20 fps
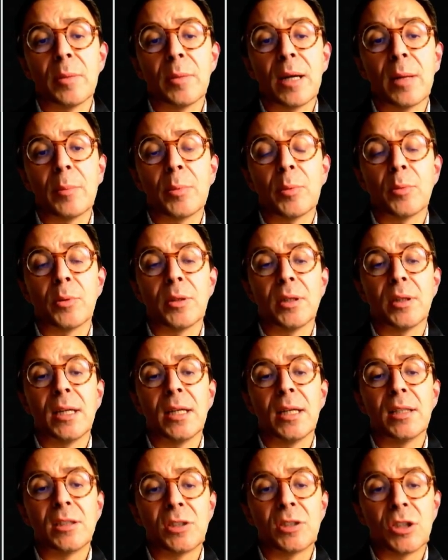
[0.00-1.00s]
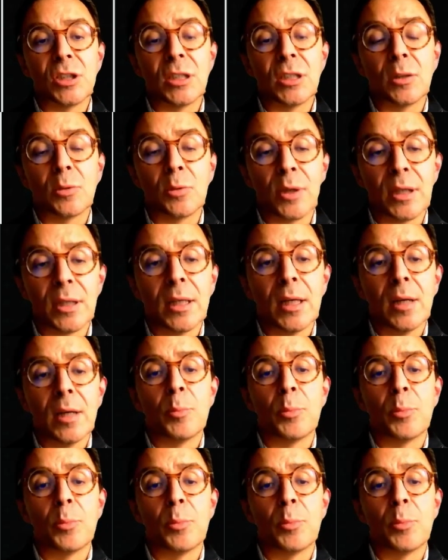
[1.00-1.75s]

map with an HP grid